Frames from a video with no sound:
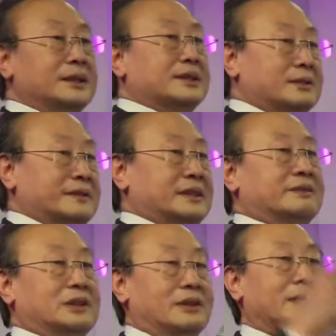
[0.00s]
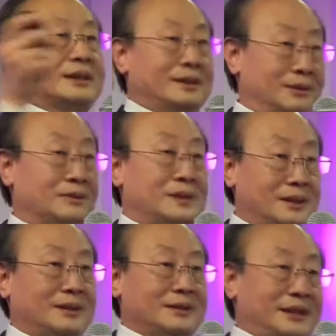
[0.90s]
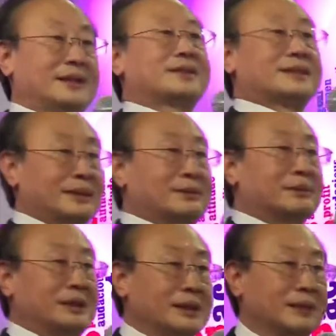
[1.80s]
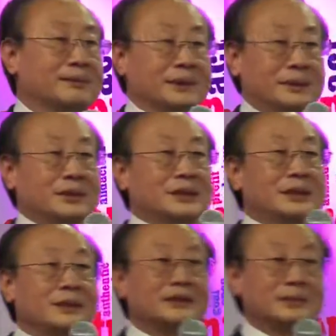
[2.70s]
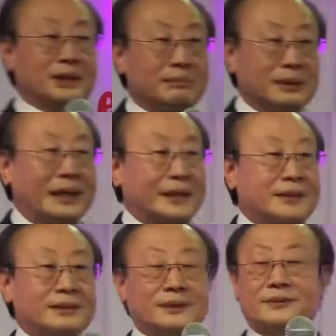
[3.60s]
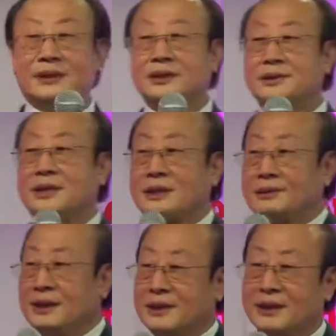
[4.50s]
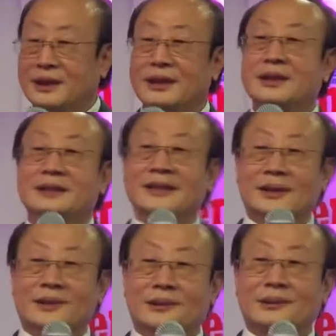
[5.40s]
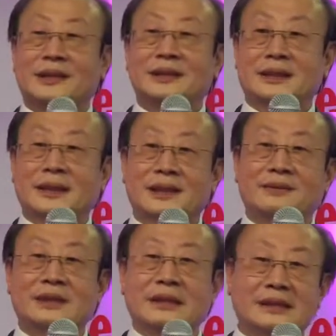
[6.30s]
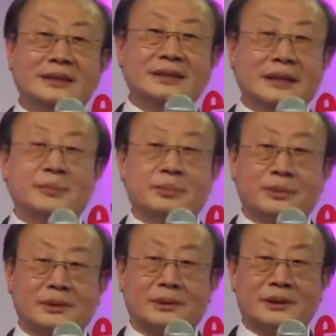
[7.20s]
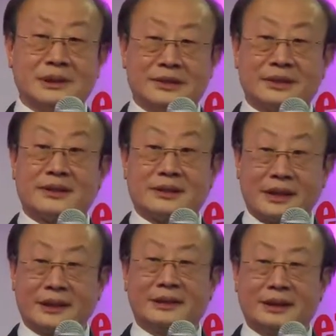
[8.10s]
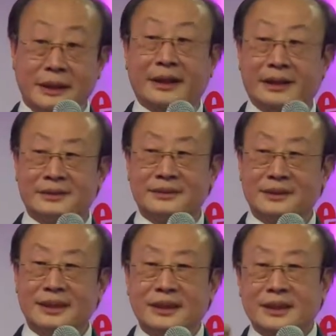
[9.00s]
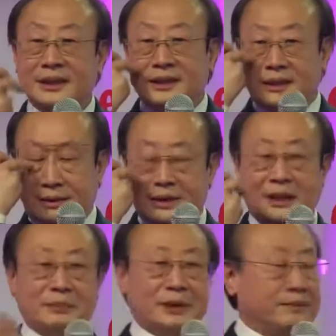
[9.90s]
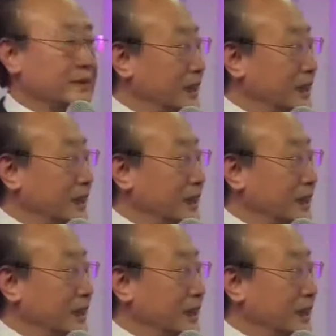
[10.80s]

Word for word: So when we look at overall, yes, it will become 20 years, but actually for the new generation, they already living in a pluralistic society today. So it's coming.